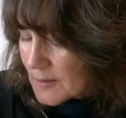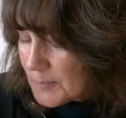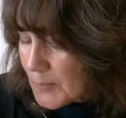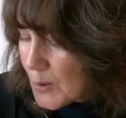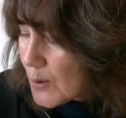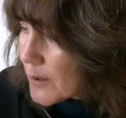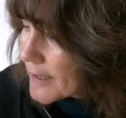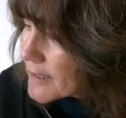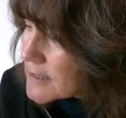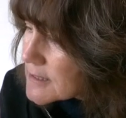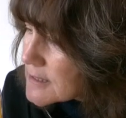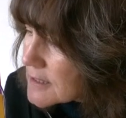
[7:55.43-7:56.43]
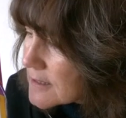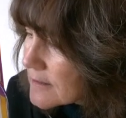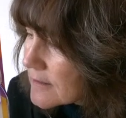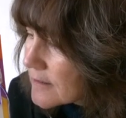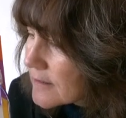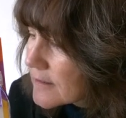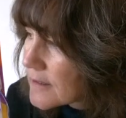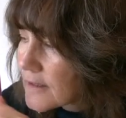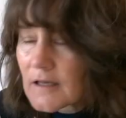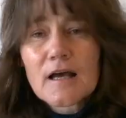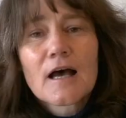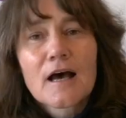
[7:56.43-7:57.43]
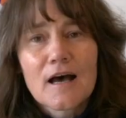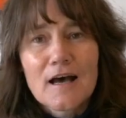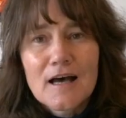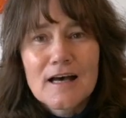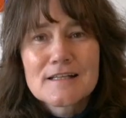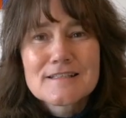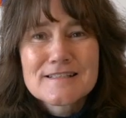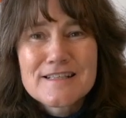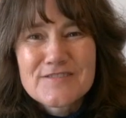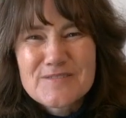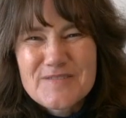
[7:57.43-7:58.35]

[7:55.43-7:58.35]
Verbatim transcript: a point underneath